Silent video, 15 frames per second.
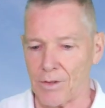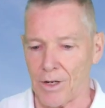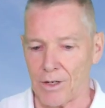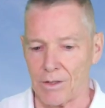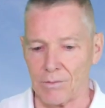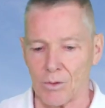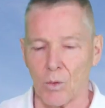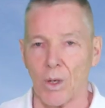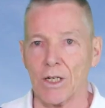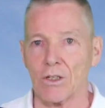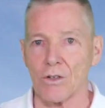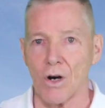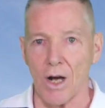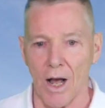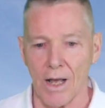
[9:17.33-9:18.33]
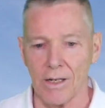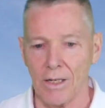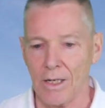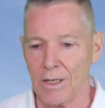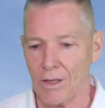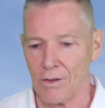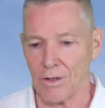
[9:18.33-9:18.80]
they're quick
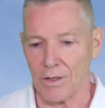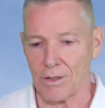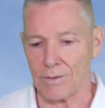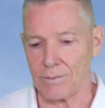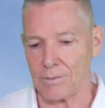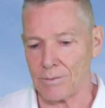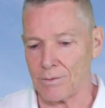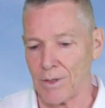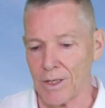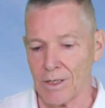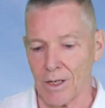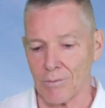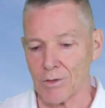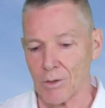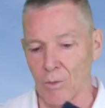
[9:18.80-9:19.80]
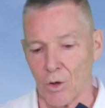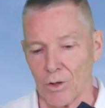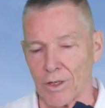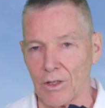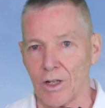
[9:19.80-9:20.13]
dry, they're very comfortable.